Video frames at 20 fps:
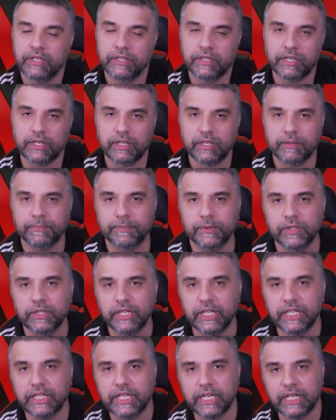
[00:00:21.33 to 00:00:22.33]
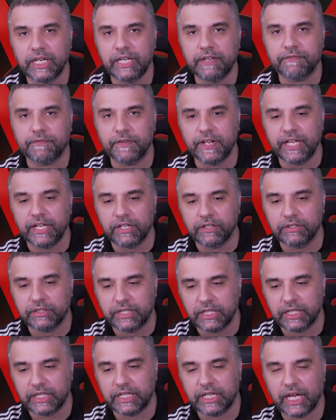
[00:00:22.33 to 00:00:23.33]
Good morning, good evening, or
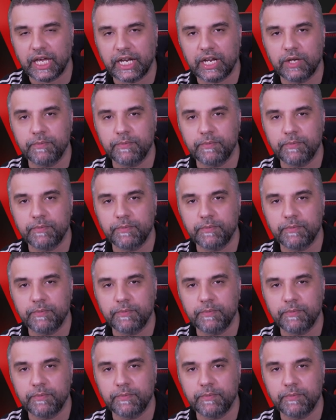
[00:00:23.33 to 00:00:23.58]
good night.